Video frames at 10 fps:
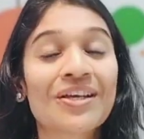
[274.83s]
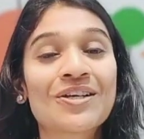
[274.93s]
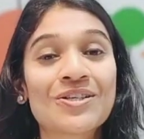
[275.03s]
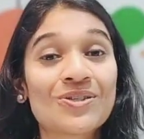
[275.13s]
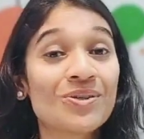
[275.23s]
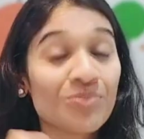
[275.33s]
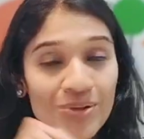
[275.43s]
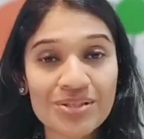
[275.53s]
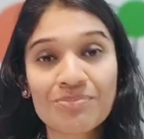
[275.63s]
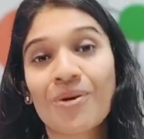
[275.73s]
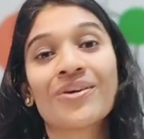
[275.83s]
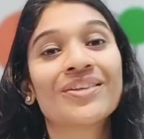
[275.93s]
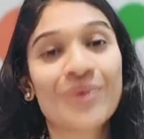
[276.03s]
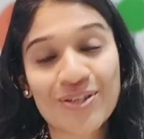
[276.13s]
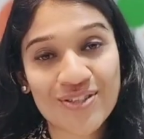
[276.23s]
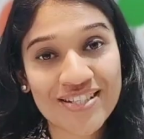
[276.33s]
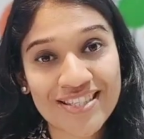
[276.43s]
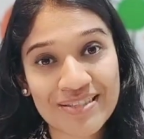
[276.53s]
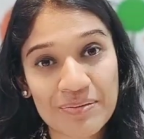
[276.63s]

So the most important question is,